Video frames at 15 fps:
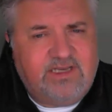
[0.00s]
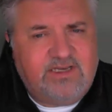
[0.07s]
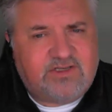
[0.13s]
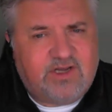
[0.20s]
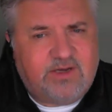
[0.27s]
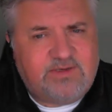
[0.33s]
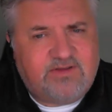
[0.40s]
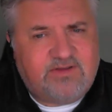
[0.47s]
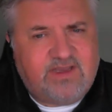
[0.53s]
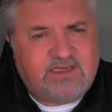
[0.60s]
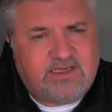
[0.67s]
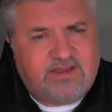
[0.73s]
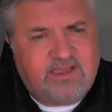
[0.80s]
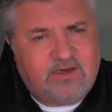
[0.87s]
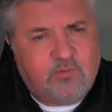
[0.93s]
these types of
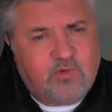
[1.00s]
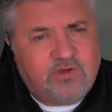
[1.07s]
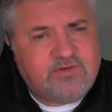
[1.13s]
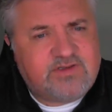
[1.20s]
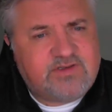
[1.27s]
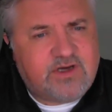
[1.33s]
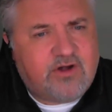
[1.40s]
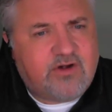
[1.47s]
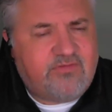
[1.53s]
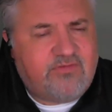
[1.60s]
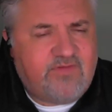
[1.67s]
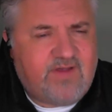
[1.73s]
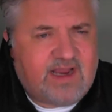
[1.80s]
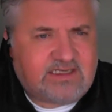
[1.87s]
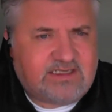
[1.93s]
things, I think, will start
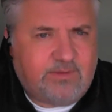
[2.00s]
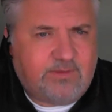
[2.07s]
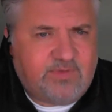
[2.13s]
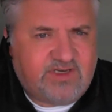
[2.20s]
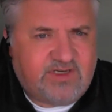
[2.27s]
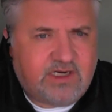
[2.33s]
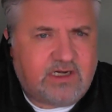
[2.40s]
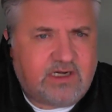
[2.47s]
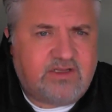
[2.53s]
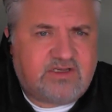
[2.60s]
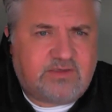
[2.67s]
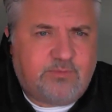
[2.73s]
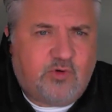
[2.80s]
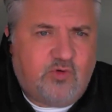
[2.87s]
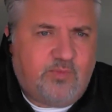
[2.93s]
affecting particularly
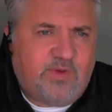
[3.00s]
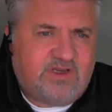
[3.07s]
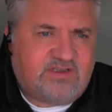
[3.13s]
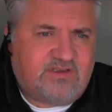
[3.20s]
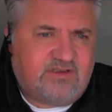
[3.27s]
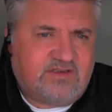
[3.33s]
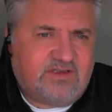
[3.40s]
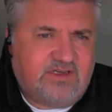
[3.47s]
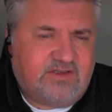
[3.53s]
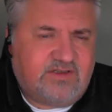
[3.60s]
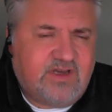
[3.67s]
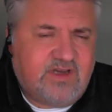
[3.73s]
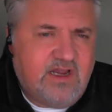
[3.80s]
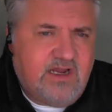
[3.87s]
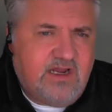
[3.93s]
the small
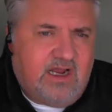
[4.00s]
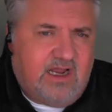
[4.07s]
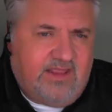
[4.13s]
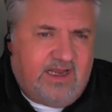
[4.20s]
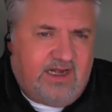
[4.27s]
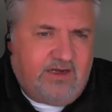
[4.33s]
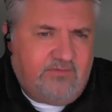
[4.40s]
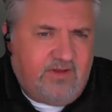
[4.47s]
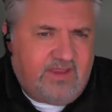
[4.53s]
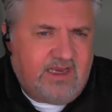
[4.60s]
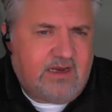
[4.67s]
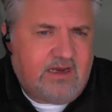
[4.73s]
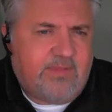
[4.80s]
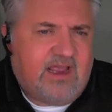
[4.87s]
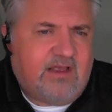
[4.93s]
businesses. And then if you
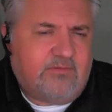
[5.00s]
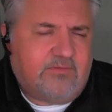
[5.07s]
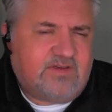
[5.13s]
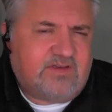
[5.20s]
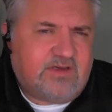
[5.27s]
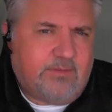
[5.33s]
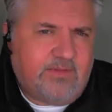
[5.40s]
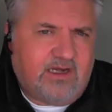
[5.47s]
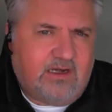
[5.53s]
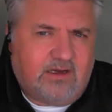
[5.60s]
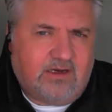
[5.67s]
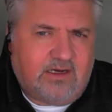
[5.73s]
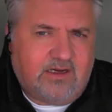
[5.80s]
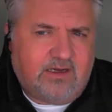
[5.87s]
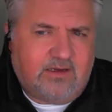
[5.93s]
think about somebody
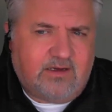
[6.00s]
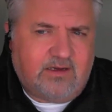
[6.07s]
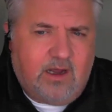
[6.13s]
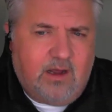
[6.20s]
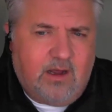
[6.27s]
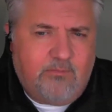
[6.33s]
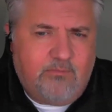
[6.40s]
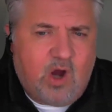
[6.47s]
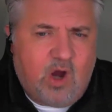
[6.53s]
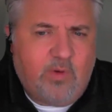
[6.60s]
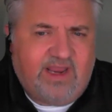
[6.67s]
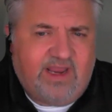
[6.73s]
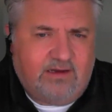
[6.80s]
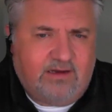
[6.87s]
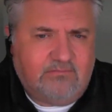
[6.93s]
like a, a
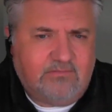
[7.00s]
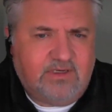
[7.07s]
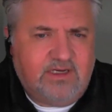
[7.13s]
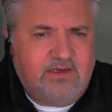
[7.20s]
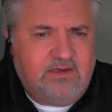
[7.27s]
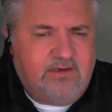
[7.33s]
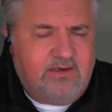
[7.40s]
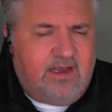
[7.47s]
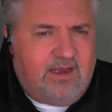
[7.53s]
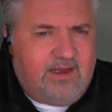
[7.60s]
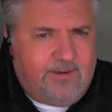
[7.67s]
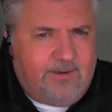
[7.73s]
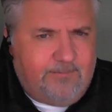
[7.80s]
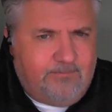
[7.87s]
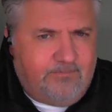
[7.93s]
Boeing
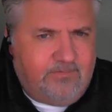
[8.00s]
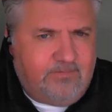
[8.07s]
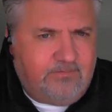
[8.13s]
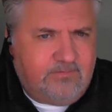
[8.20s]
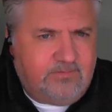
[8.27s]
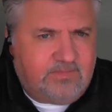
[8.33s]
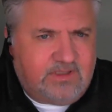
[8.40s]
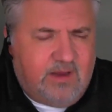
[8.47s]
um,